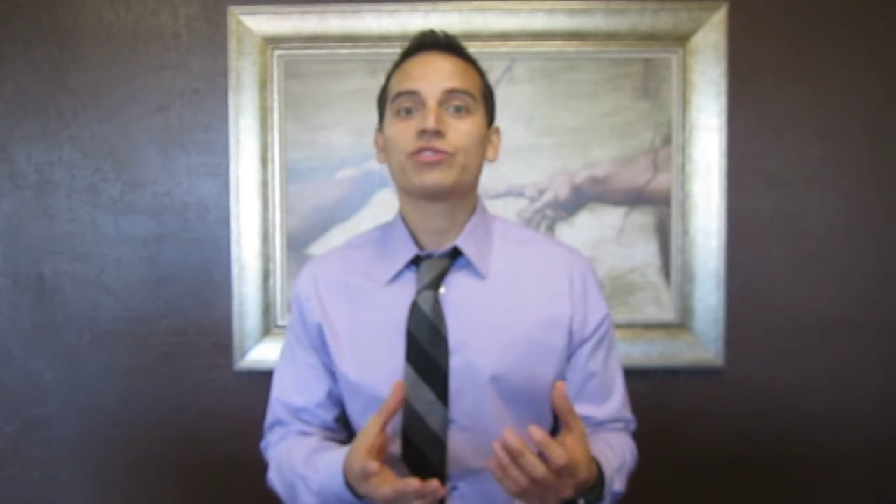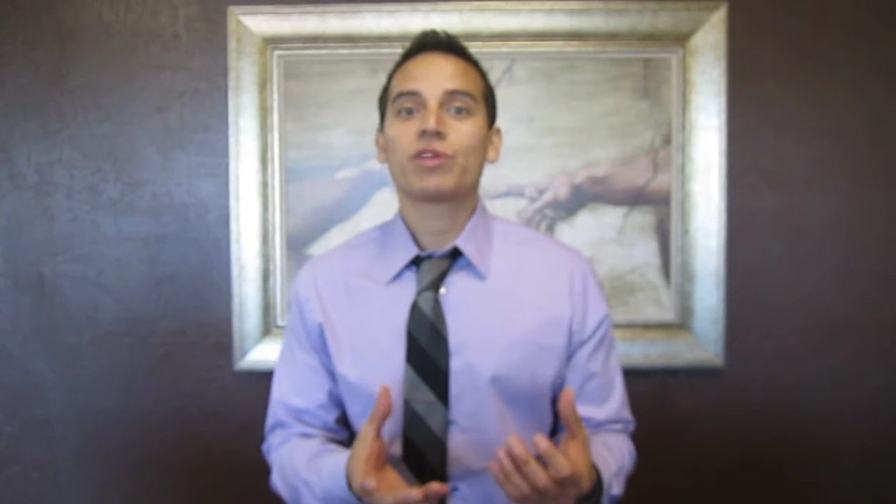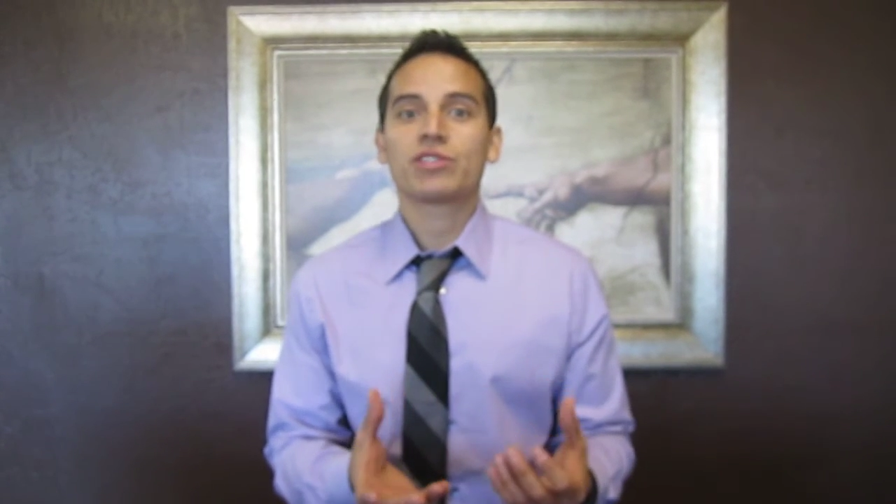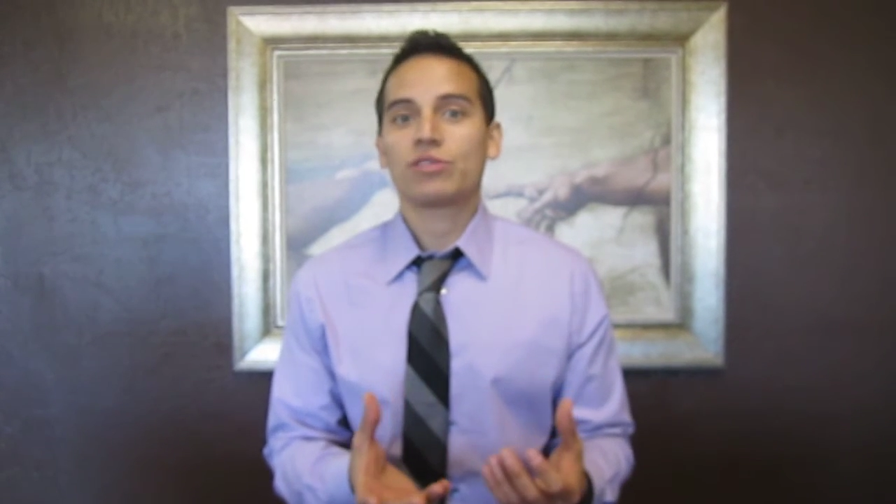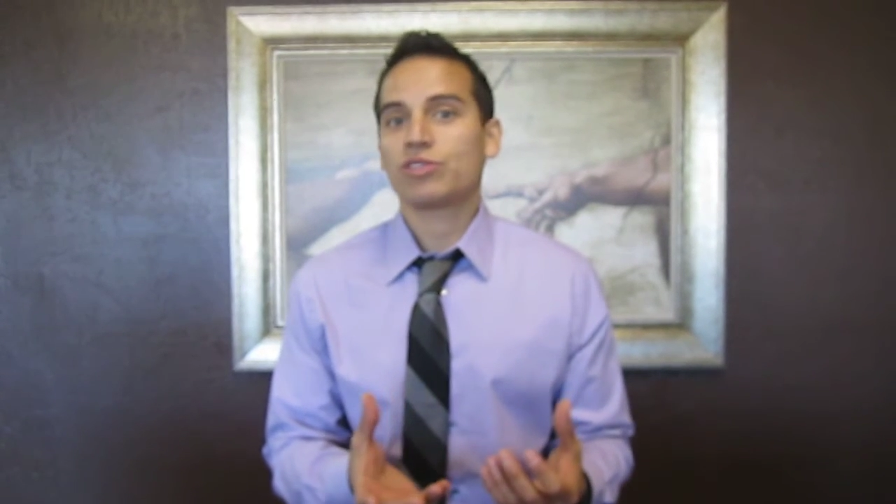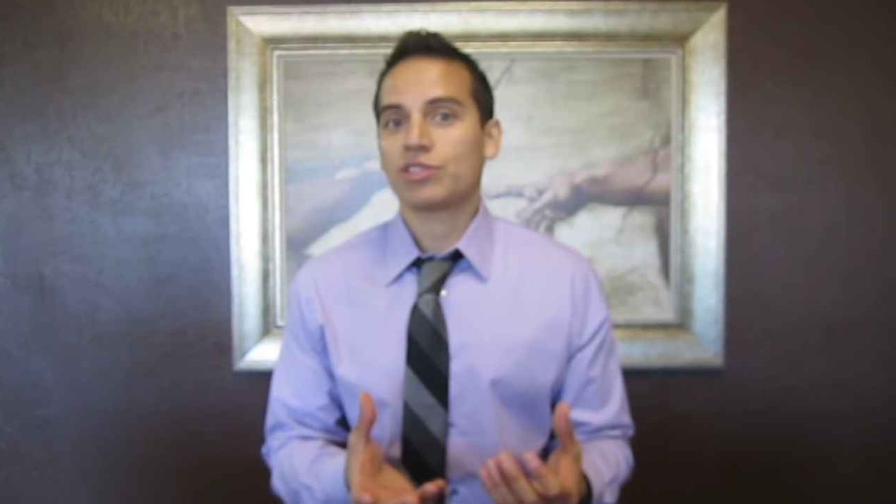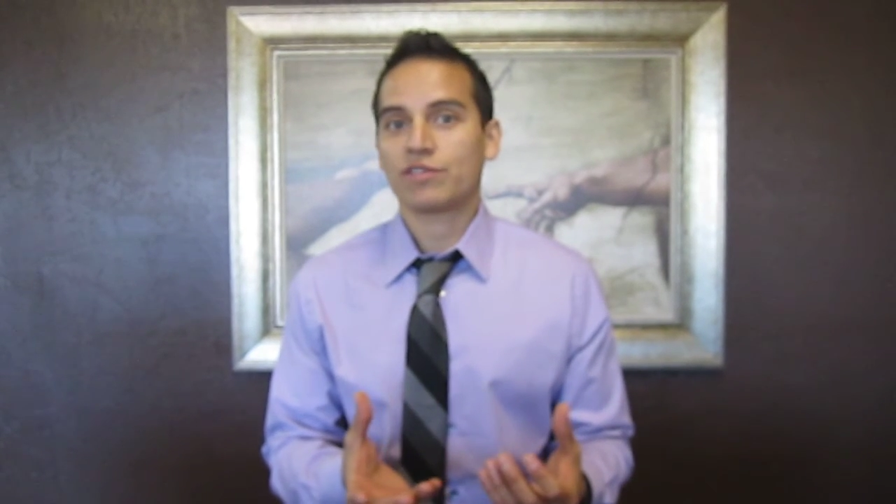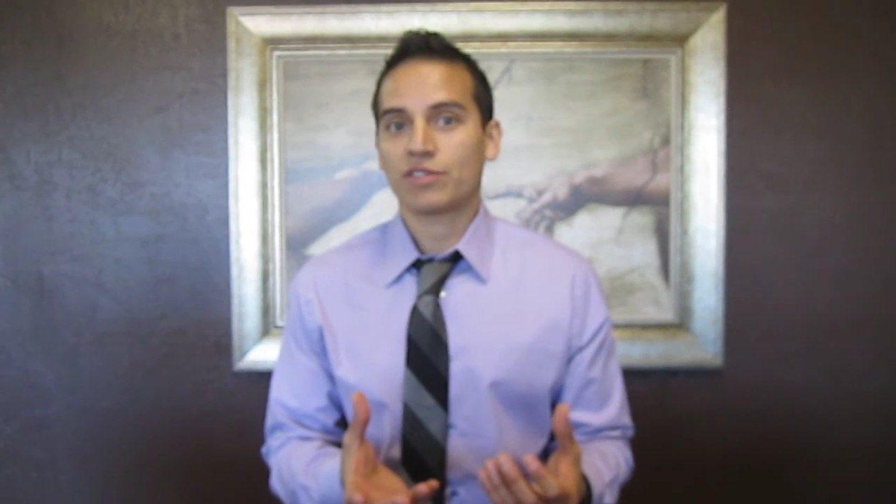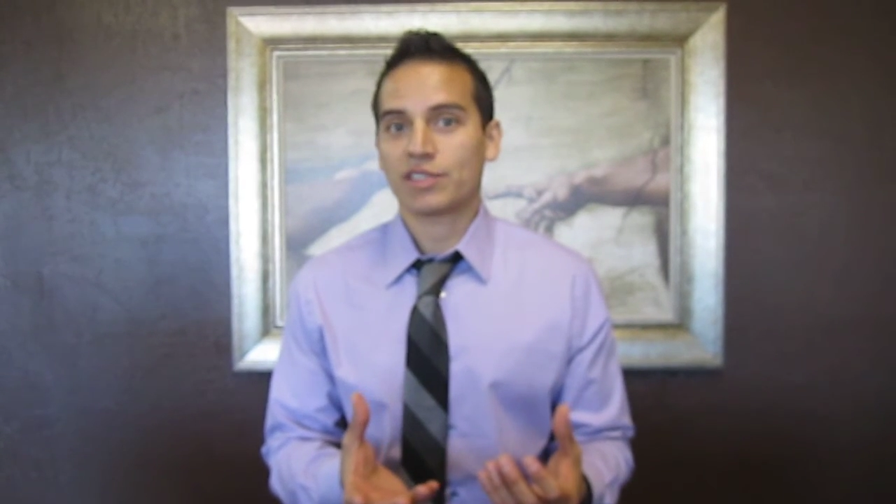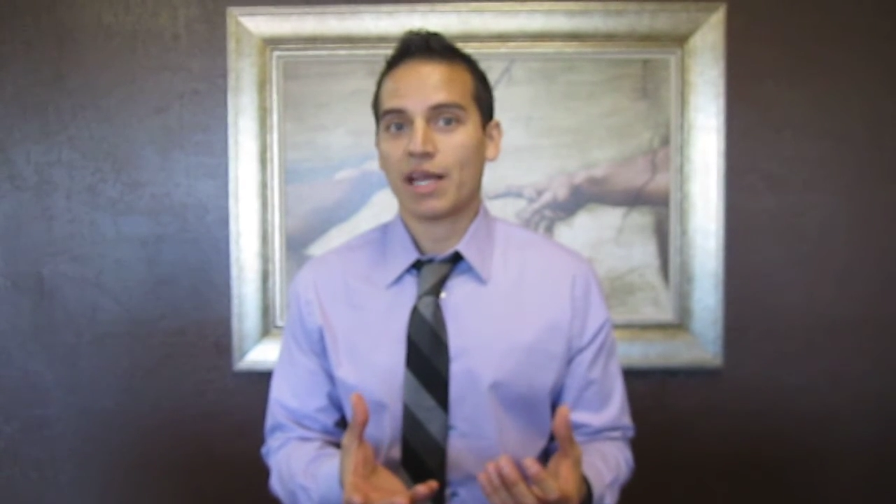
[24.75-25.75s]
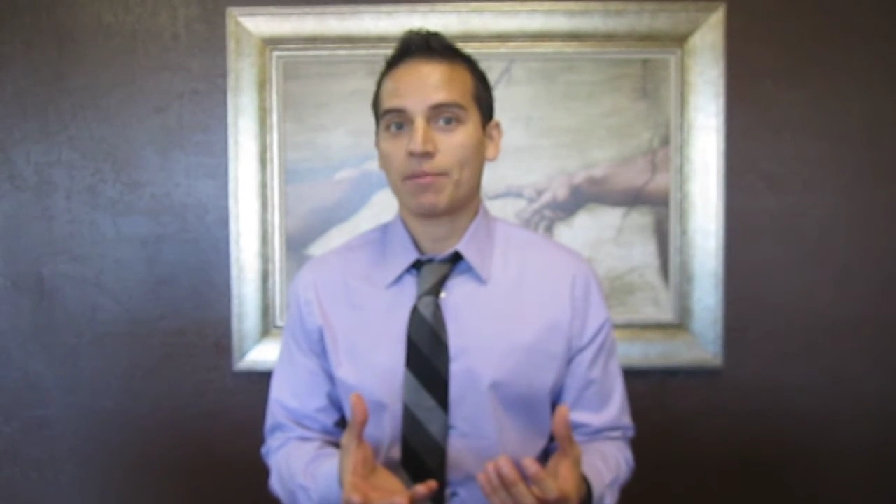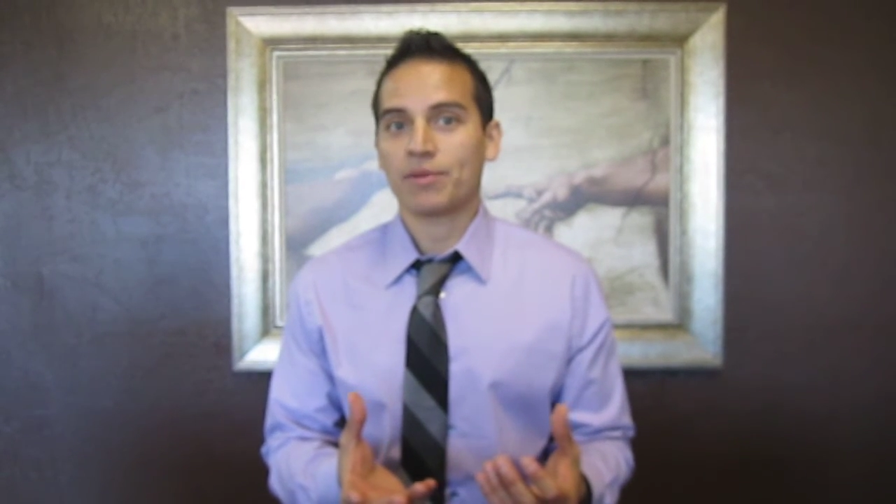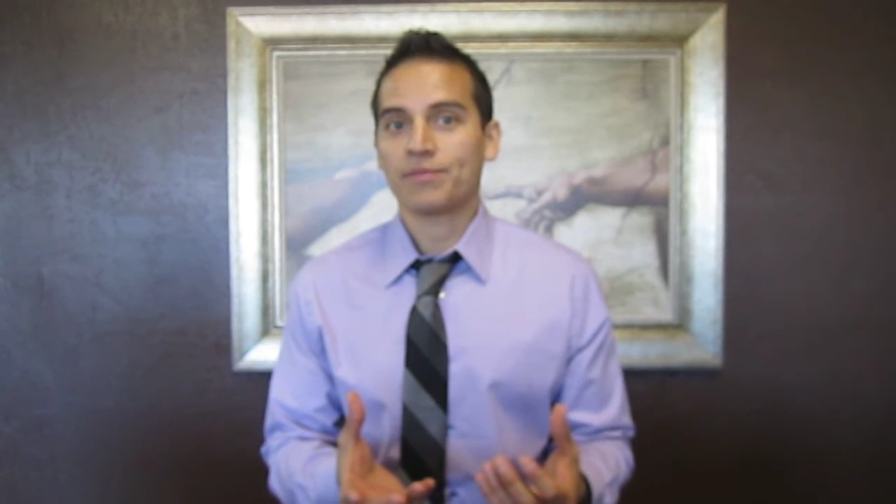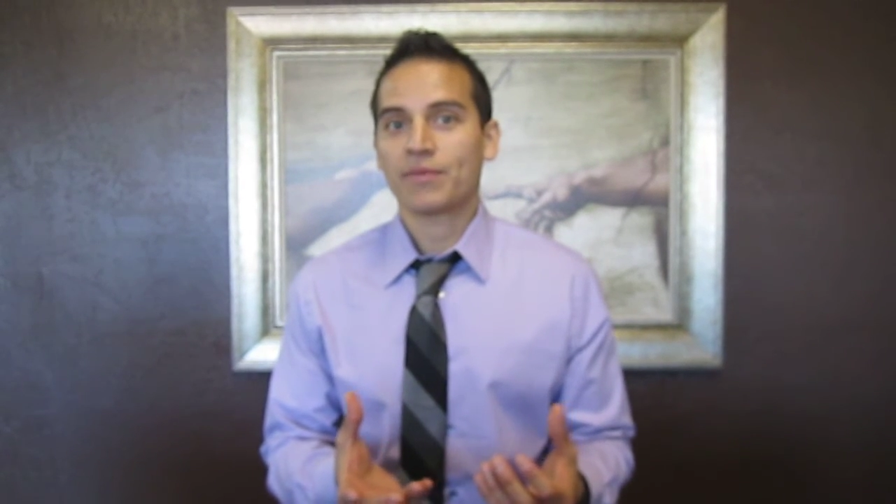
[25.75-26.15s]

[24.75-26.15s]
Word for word: resolutions, for example.